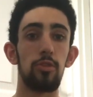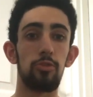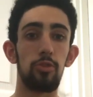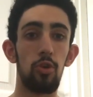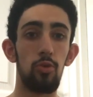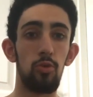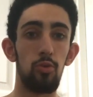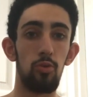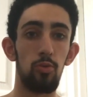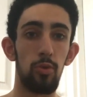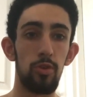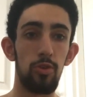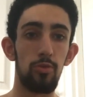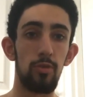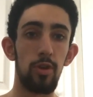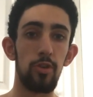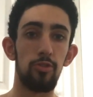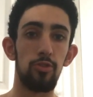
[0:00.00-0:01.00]
So when
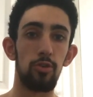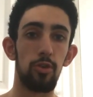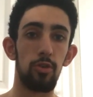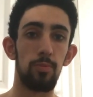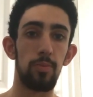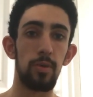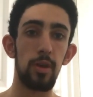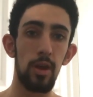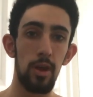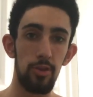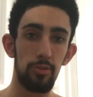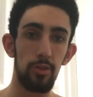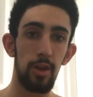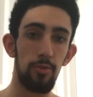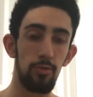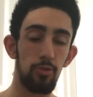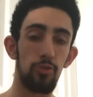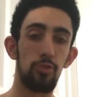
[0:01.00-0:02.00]
you raise your
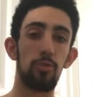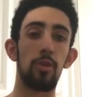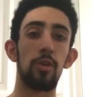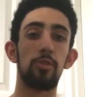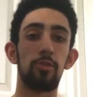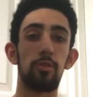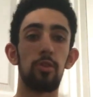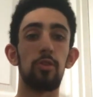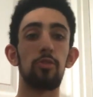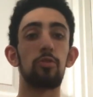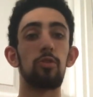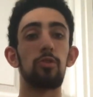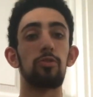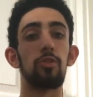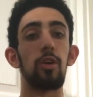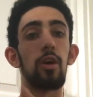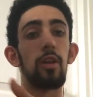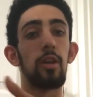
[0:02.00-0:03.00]
pH levels, you're raising it to
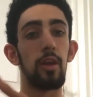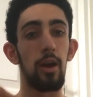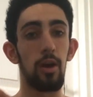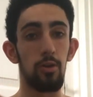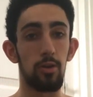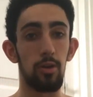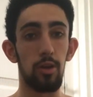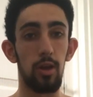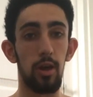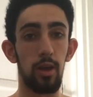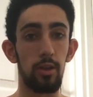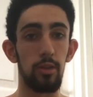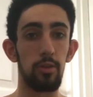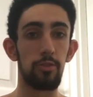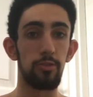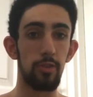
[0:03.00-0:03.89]
a slightly alkaline